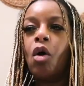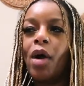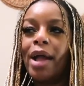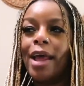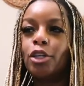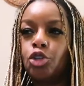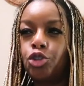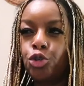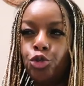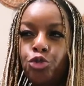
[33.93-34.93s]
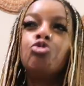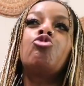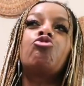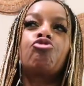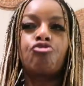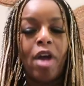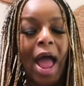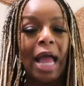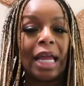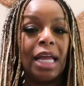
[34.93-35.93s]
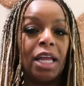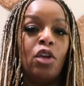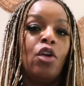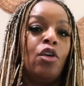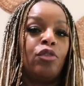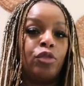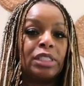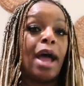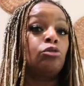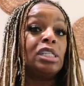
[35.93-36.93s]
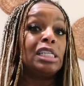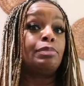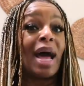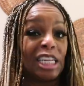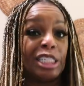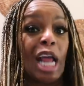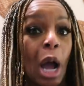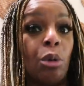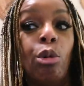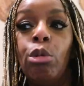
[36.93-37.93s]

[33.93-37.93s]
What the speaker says: oh, I got a shoe rack for downstairs by the door.